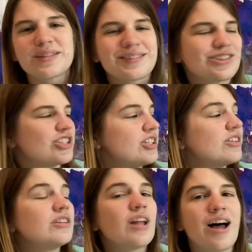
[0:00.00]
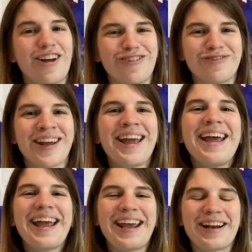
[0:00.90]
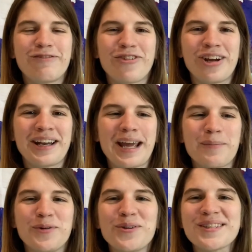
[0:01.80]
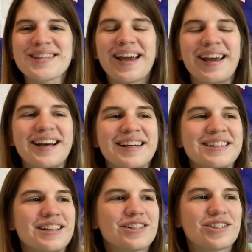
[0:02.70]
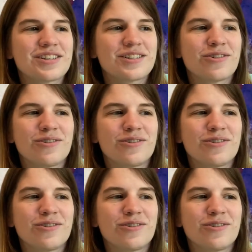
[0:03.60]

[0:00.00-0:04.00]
she loved Anne of Green Gables and just